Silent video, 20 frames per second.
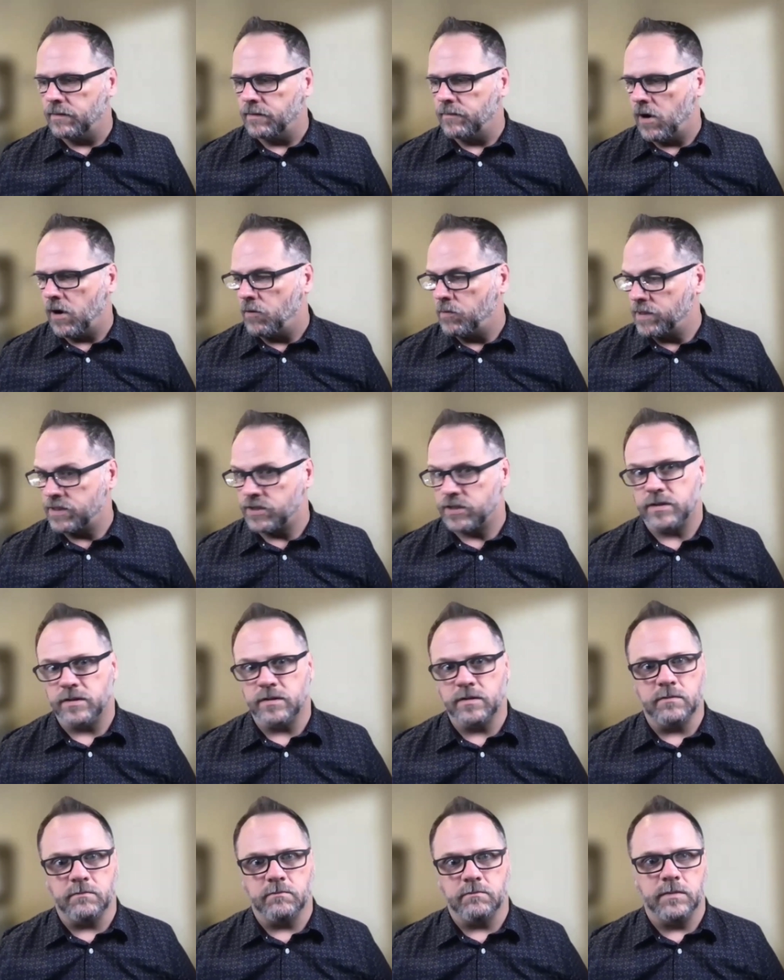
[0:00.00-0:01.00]
always
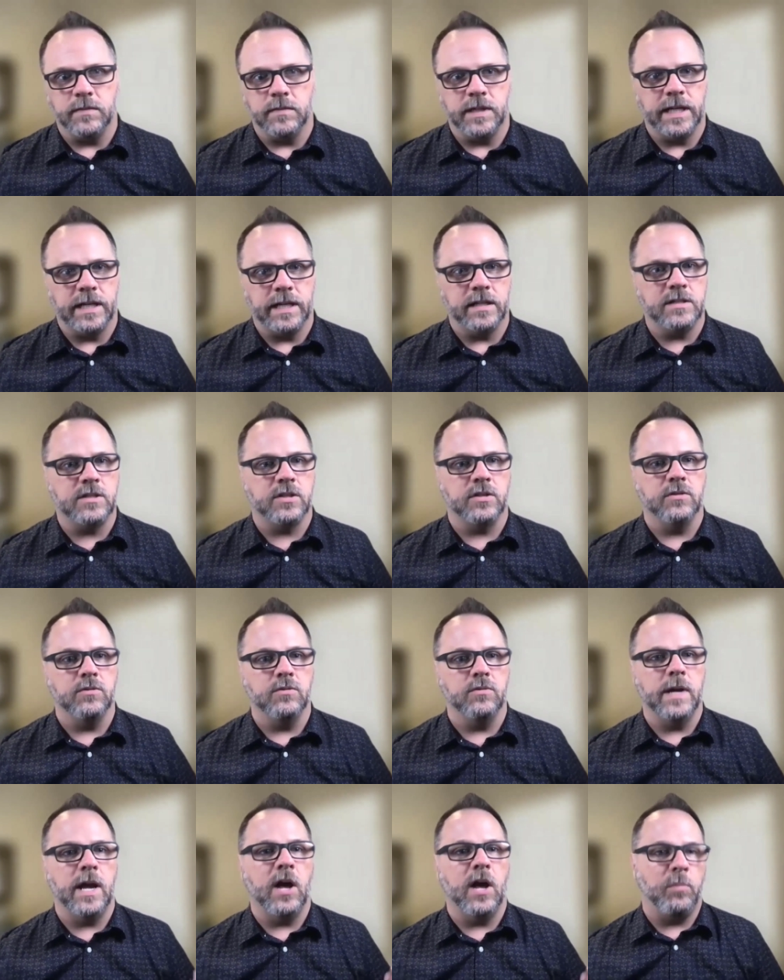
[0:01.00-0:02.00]
needed
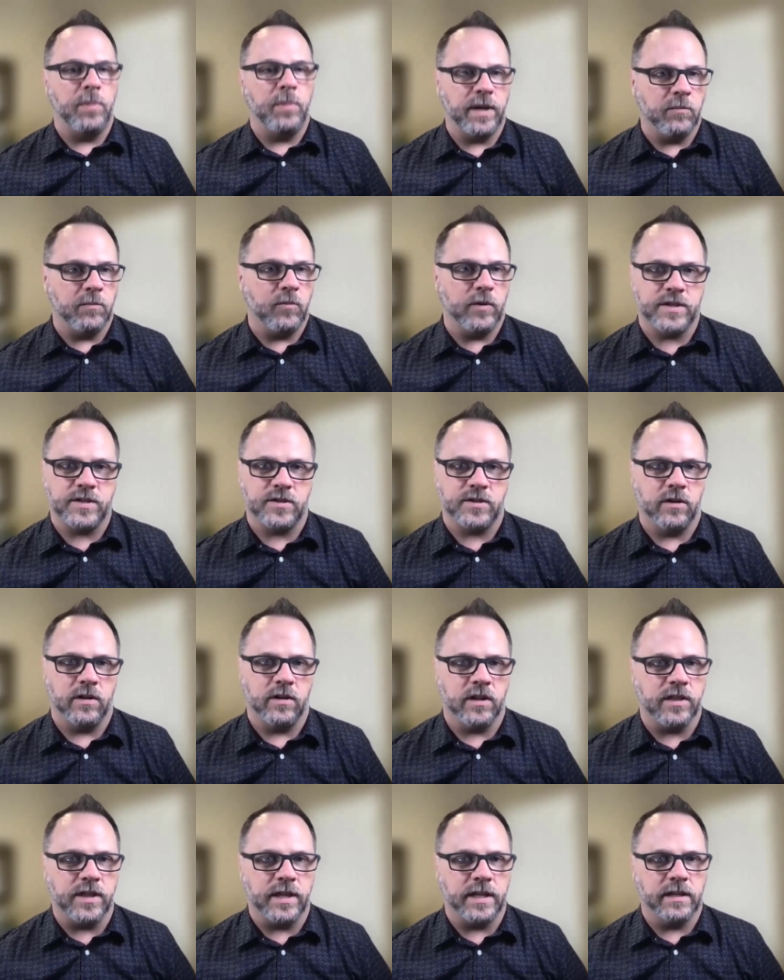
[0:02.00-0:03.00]
to help him with
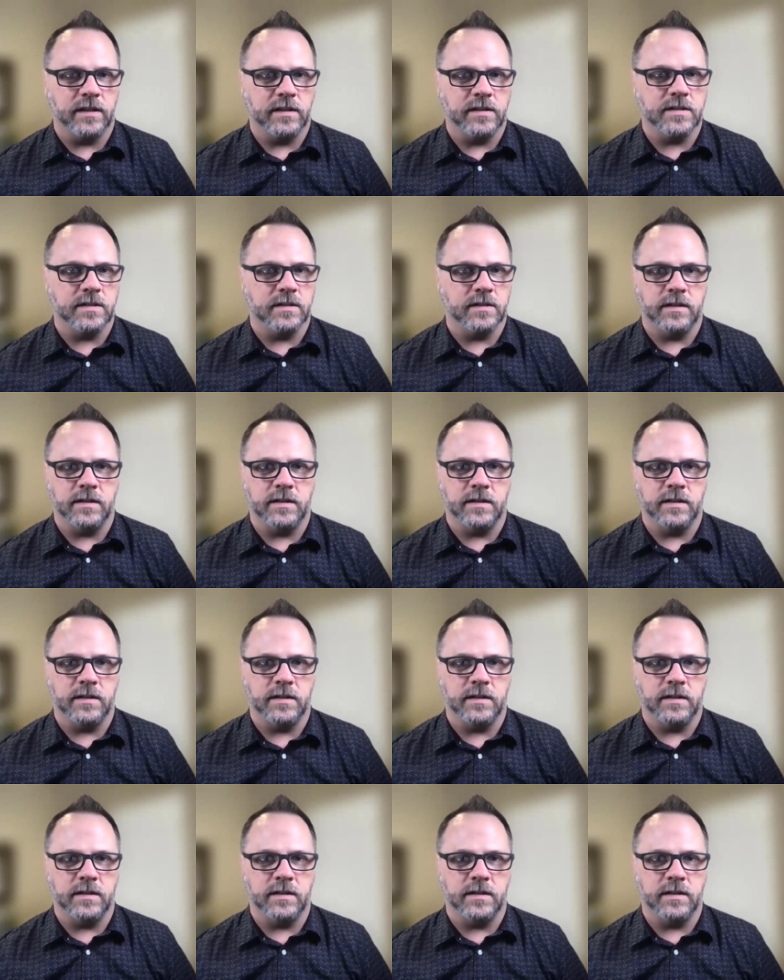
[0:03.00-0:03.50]
certain things.